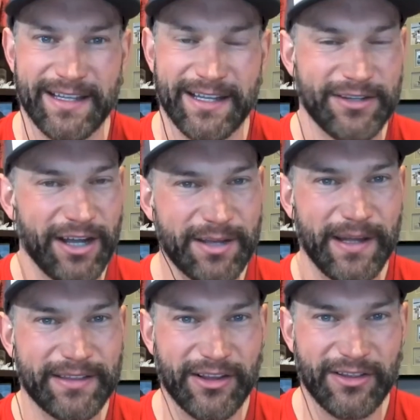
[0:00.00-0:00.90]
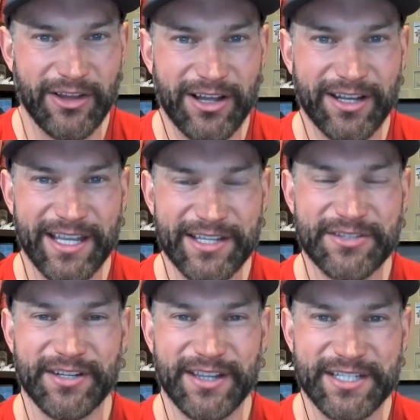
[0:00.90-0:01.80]
and talk about the long
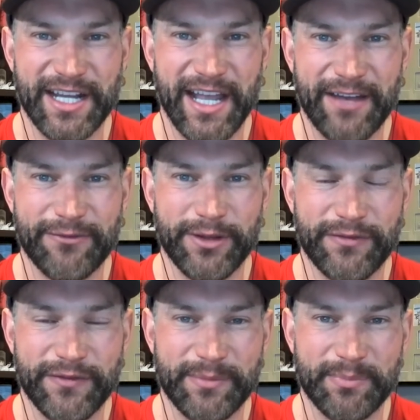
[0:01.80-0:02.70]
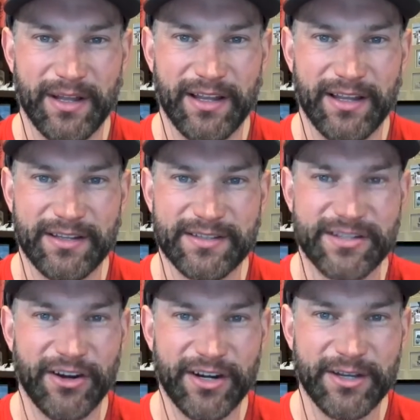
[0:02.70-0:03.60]
history that you have with football,
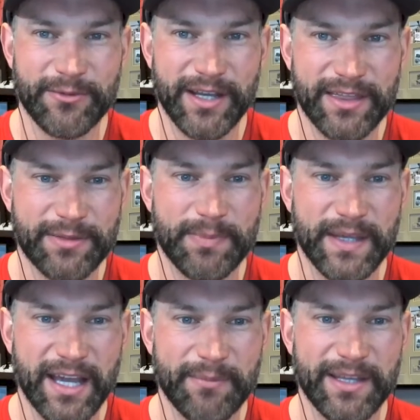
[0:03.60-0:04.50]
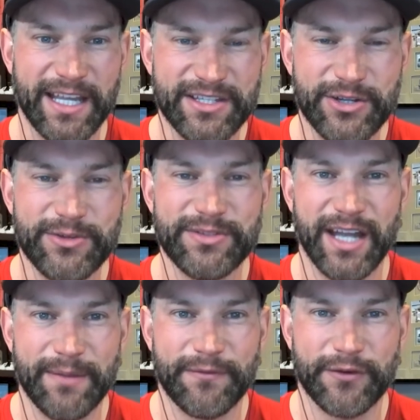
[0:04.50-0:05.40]
starting with becoming a
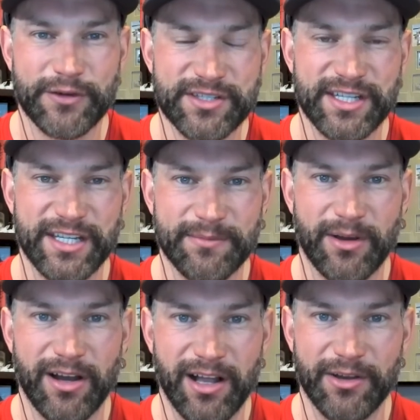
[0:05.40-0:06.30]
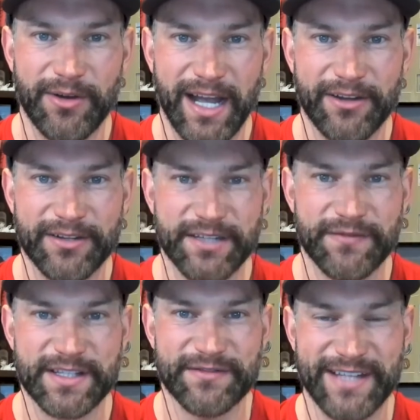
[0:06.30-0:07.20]
two-time first-team All-Ohio
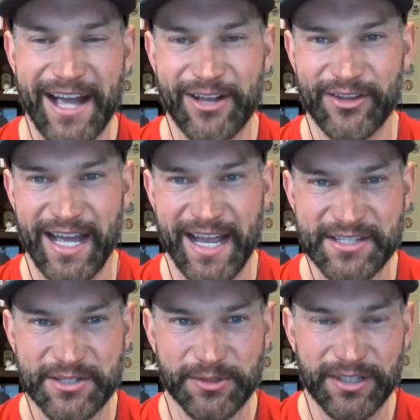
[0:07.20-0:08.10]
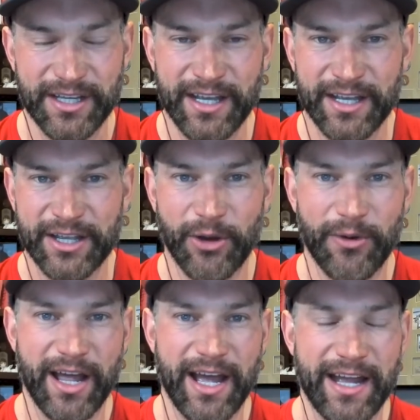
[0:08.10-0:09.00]
defensive tackle in high school,
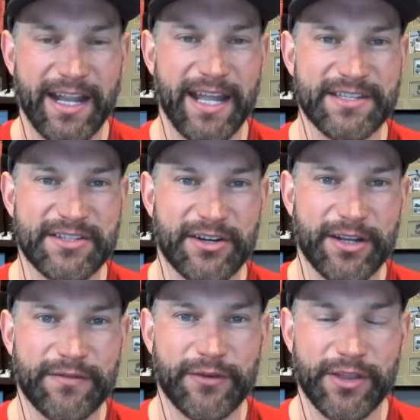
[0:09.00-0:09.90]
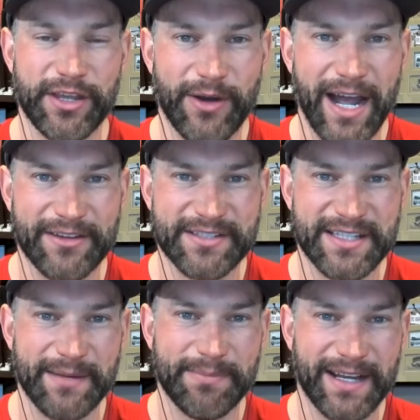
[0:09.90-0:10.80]
going on and starting for the Ohio
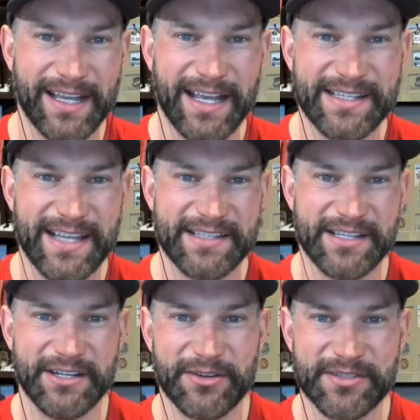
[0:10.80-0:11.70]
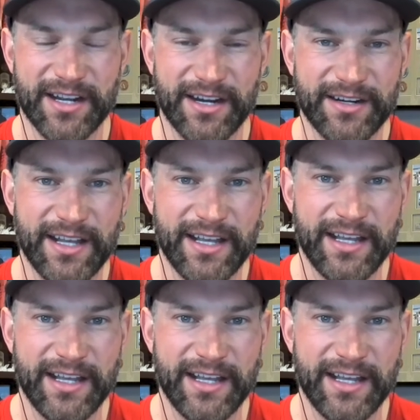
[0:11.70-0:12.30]
State Buckeyes as a nose guard,